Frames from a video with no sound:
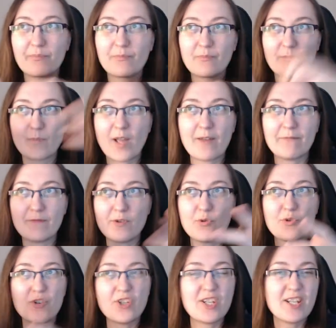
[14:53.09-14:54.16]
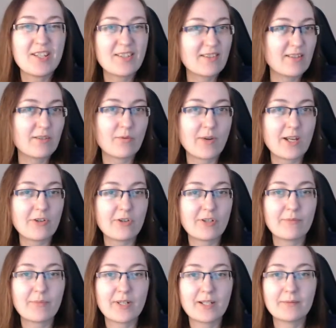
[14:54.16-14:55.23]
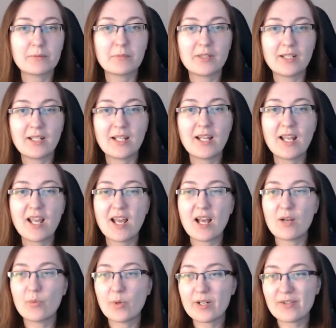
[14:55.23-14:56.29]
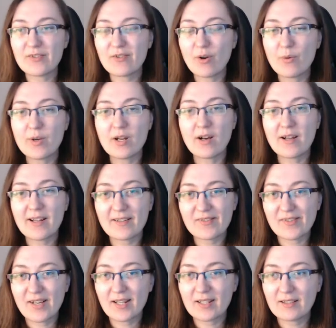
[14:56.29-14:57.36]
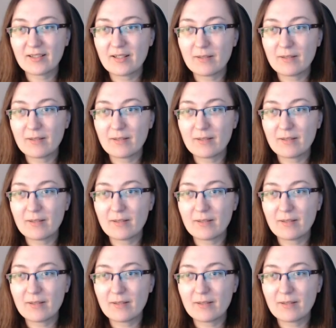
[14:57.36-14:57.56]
FUG situation probably and what is going on exactly.